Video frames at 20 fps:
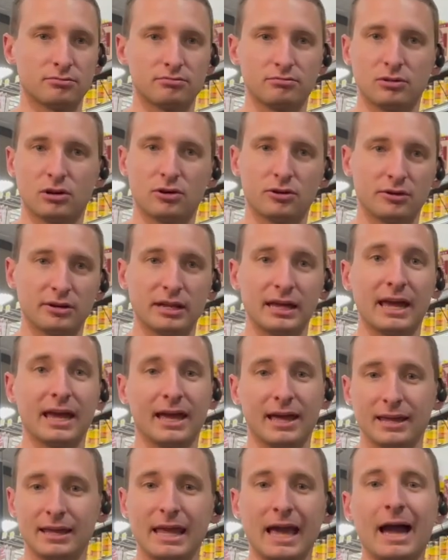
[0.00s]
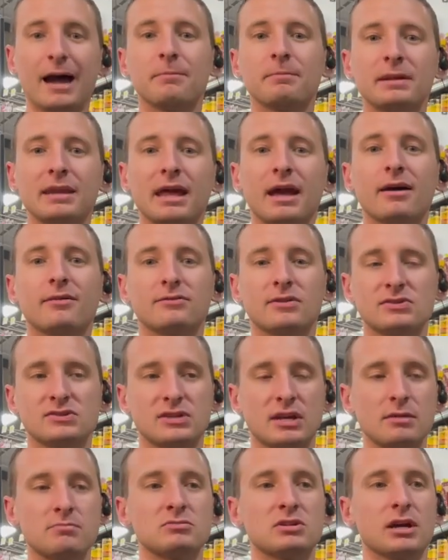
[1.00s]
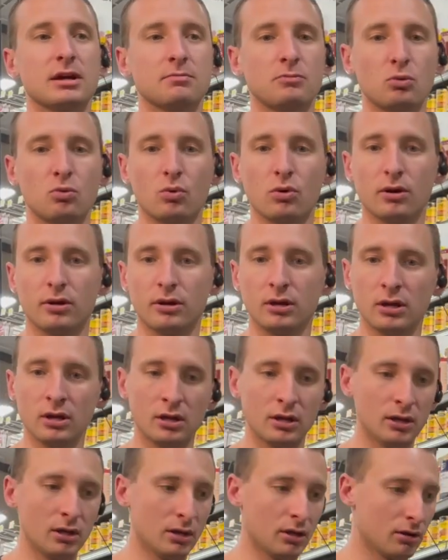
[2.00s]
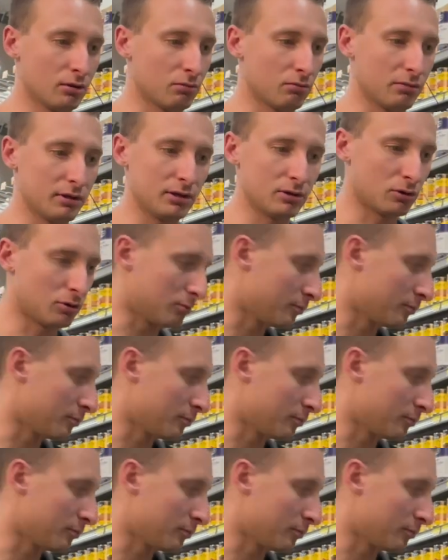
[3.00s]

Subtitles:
or you happen to have the same type of wood, we don't